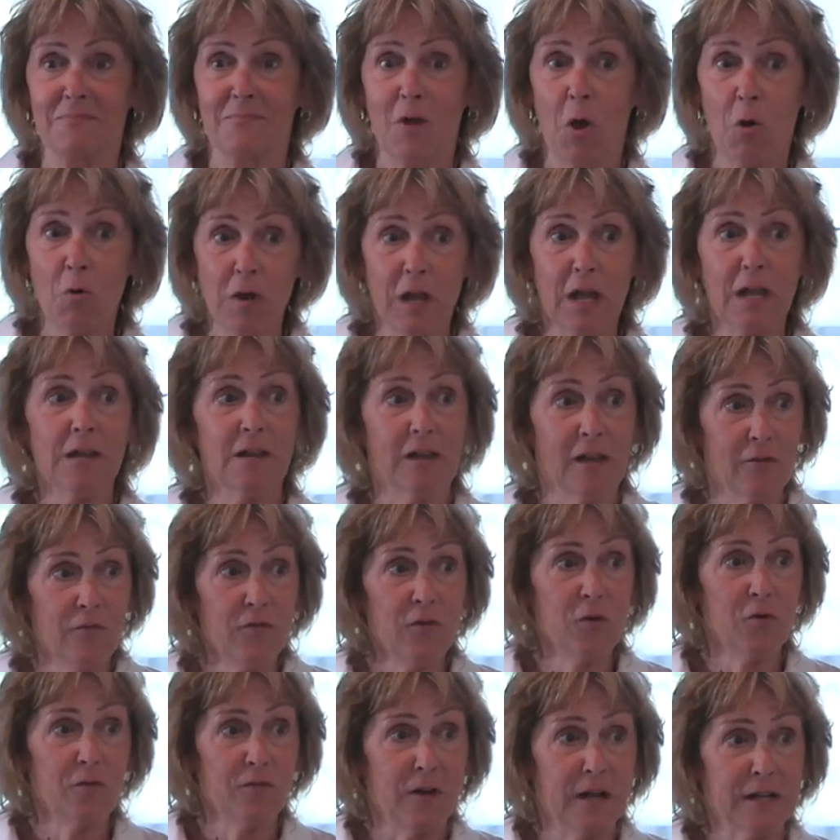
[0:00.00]
Okay, a
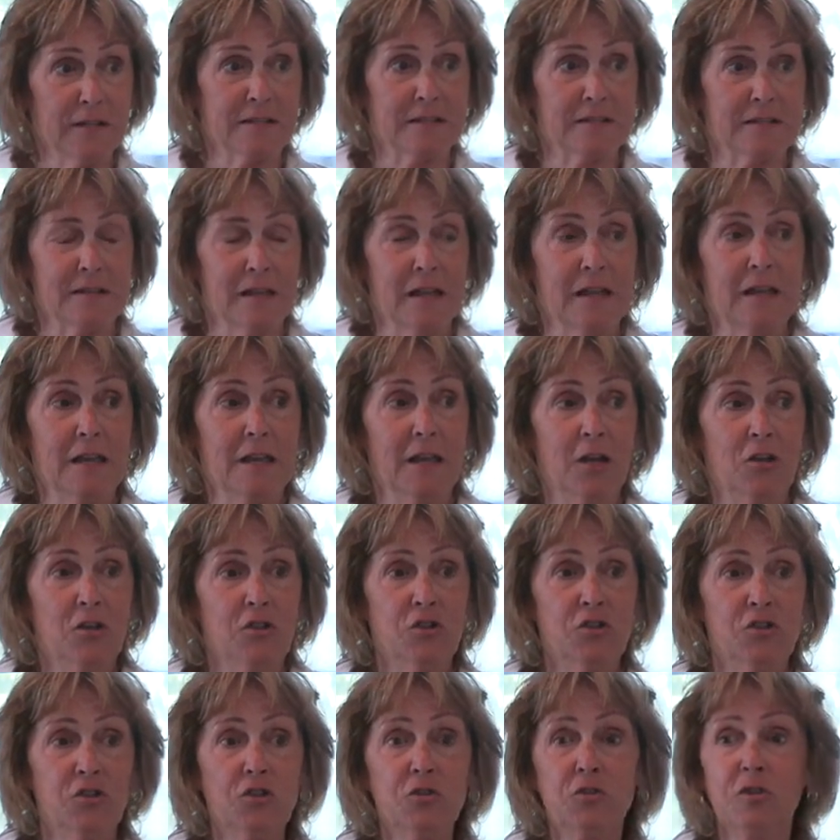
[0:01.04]
few of us.
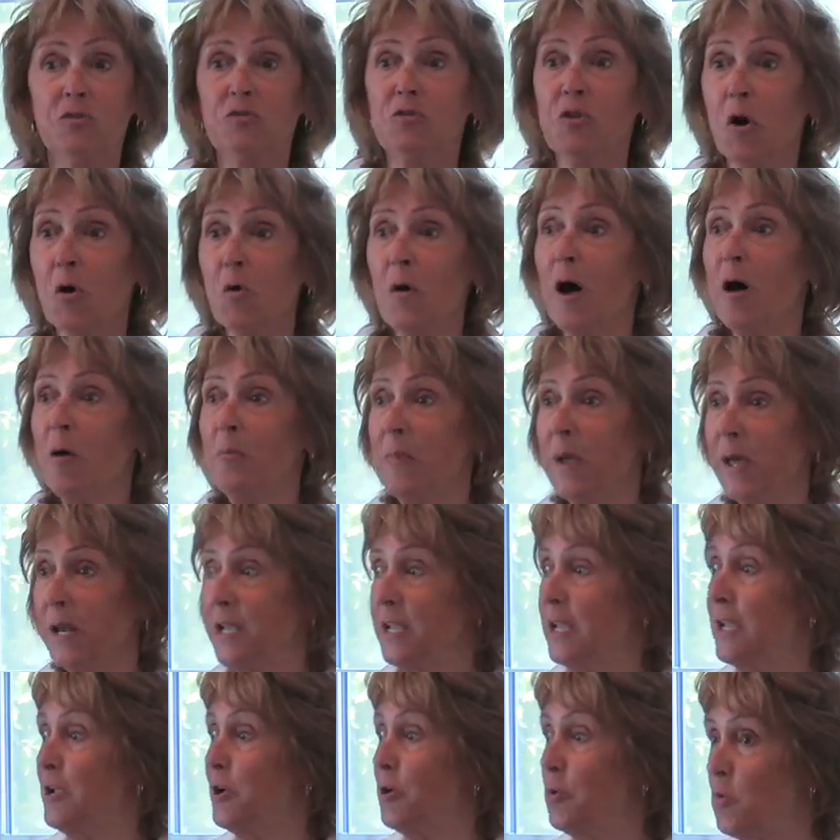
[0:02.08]
Do you know how
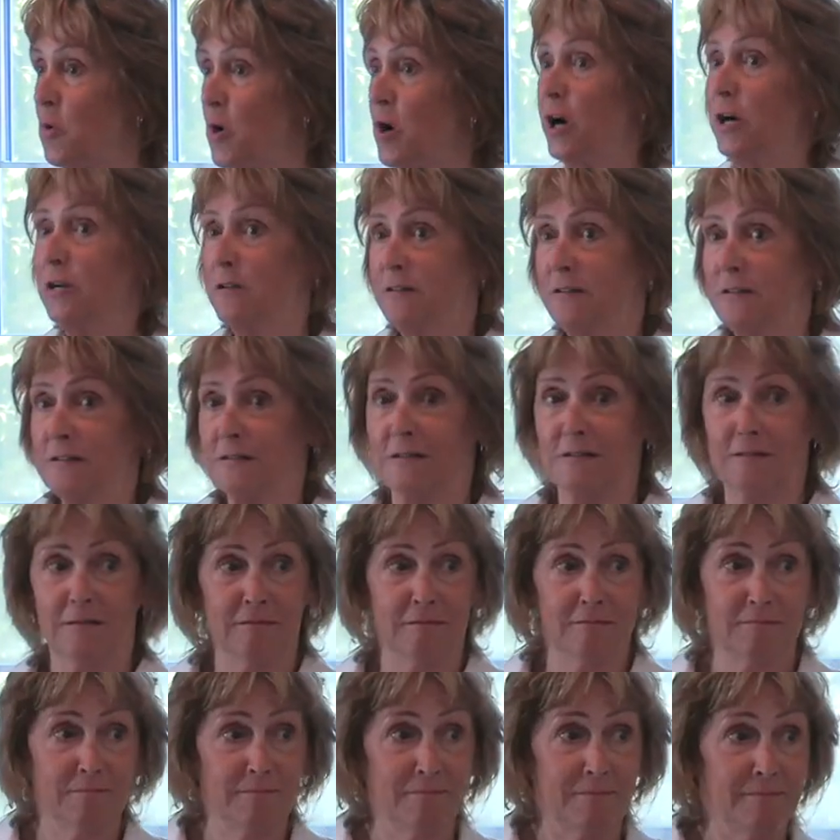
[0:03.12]
Medicare works?
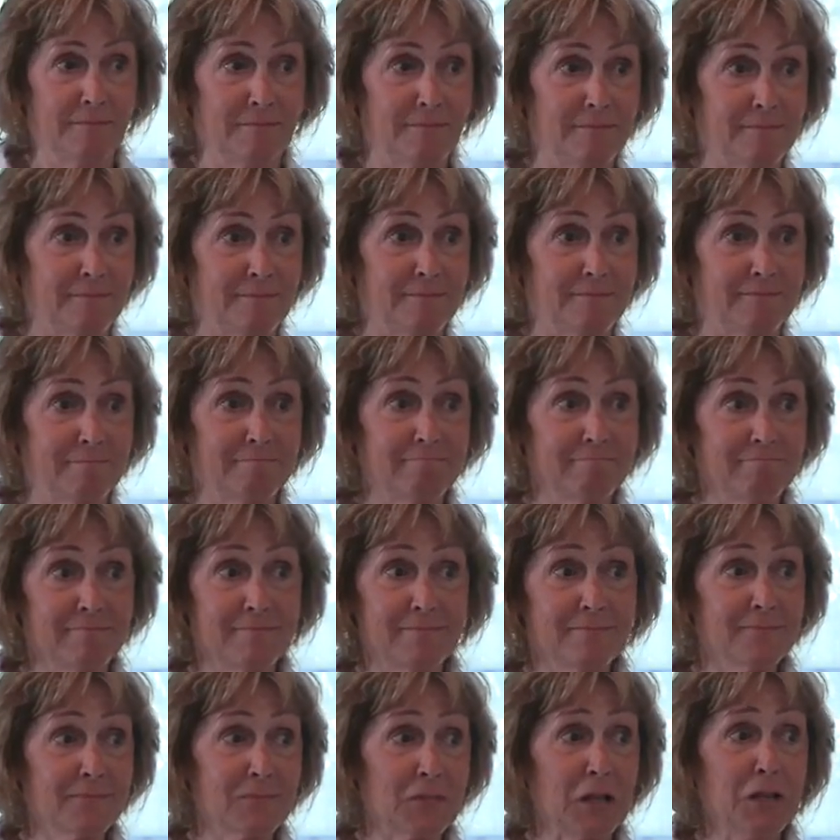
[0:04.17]

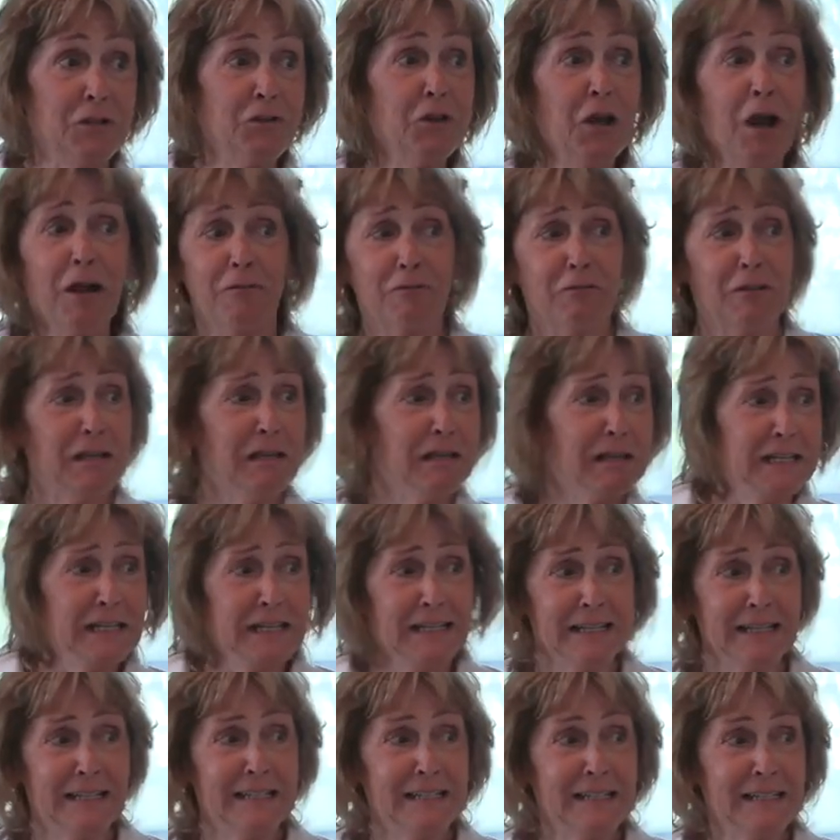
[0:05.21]
Not
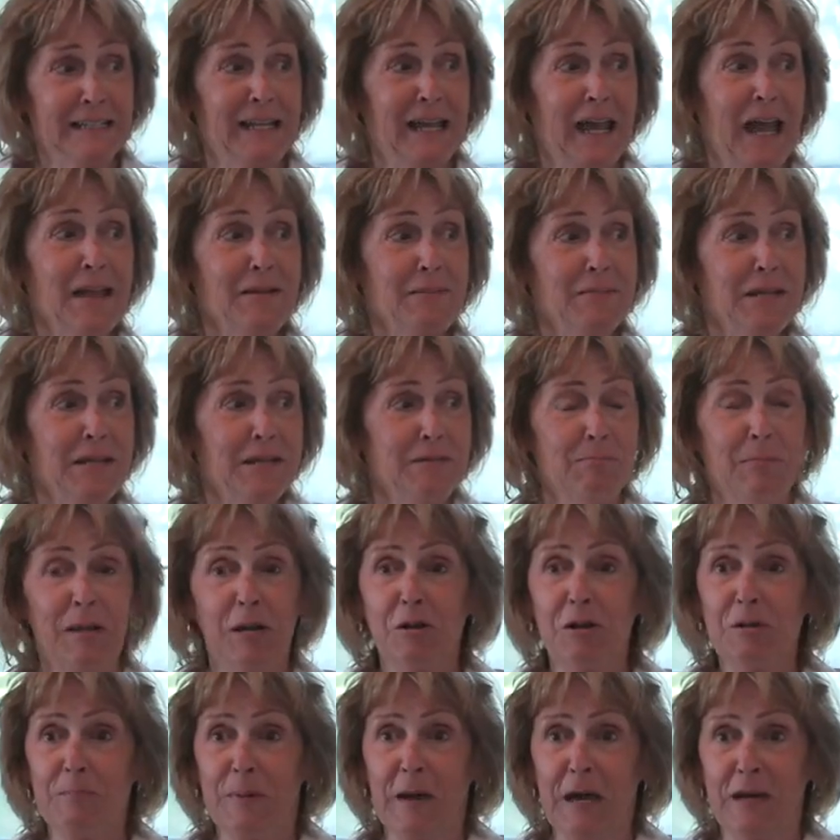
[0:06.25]
really. I mean,
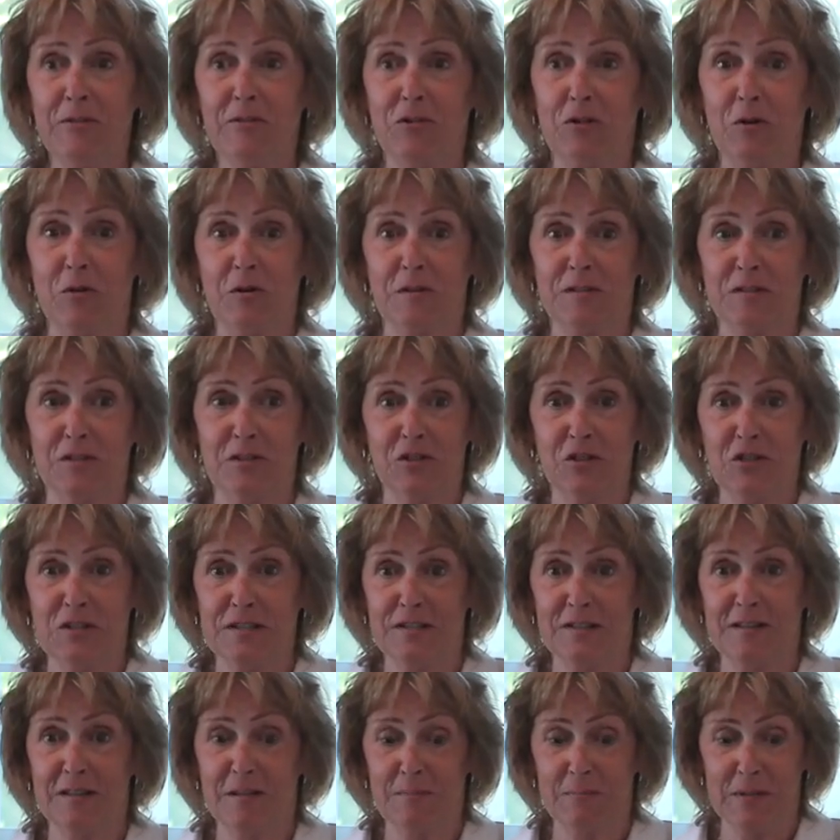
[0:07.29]
Mary Beth knows because
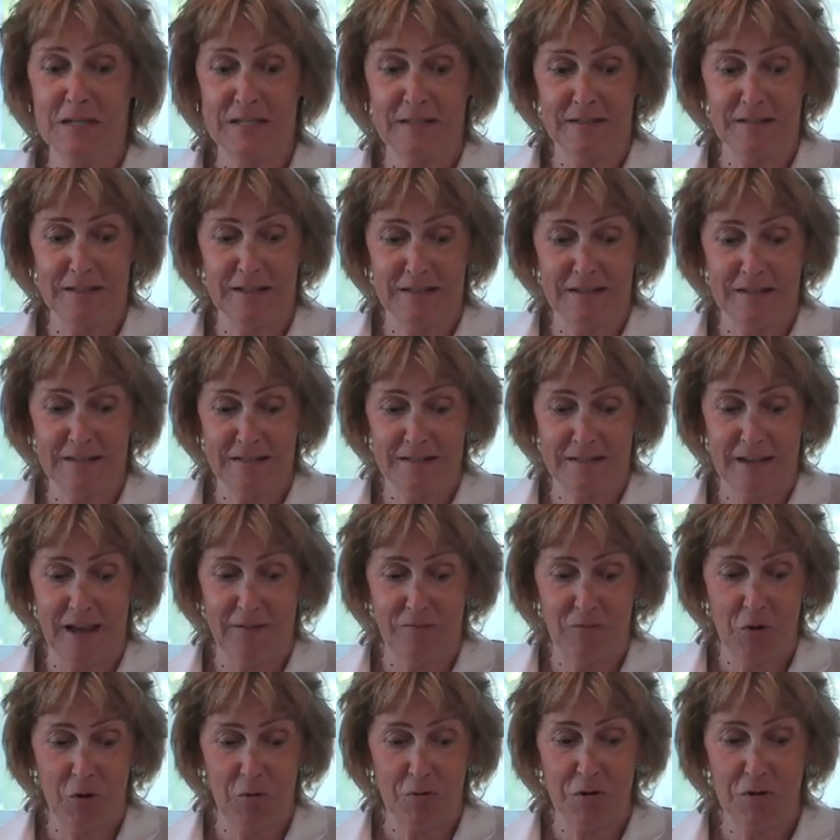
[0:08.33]
she's in the business.
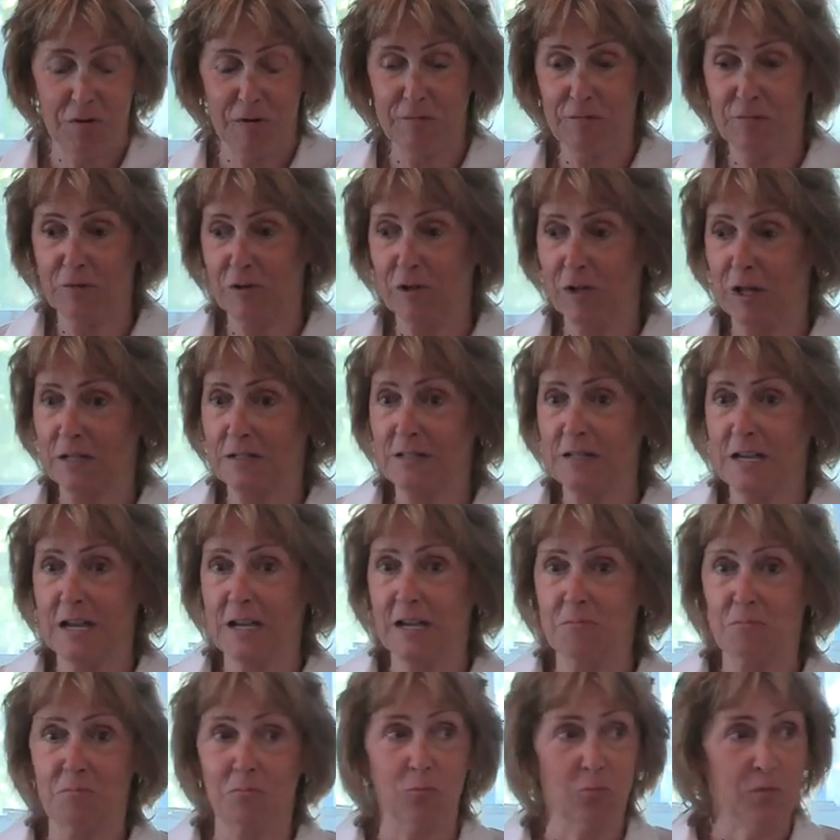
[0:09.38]
I've known her for a long
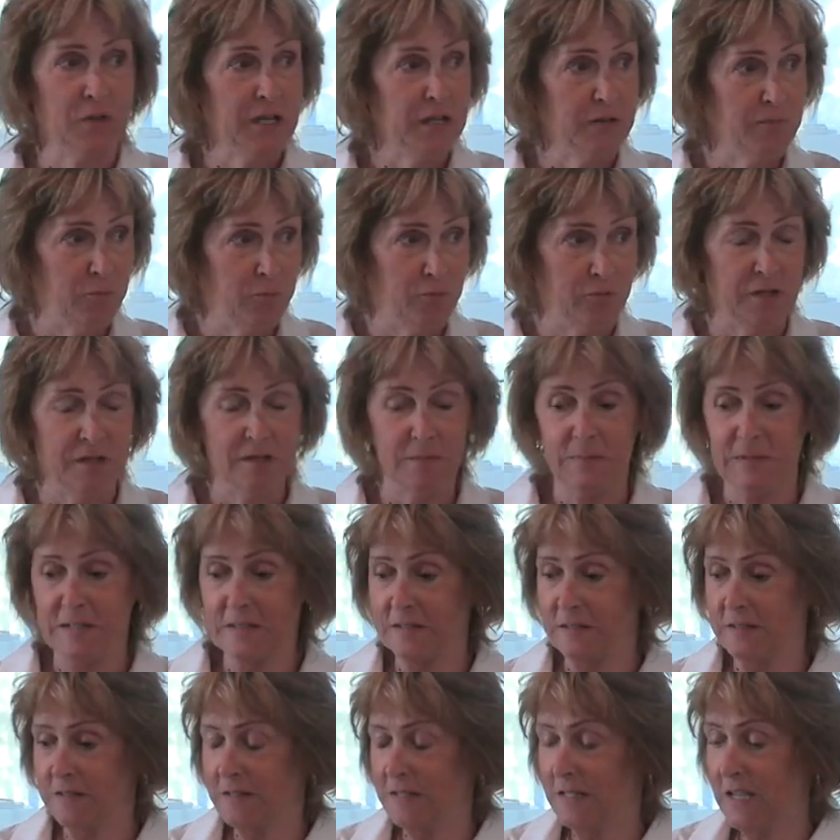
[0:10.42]
time. We were in the
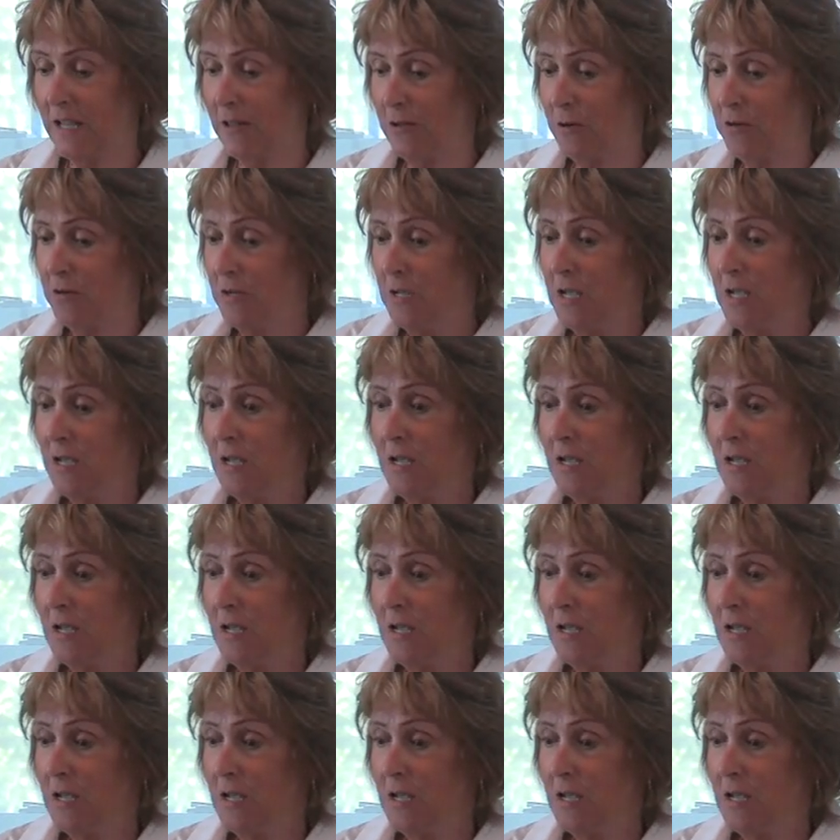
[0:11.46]
business together.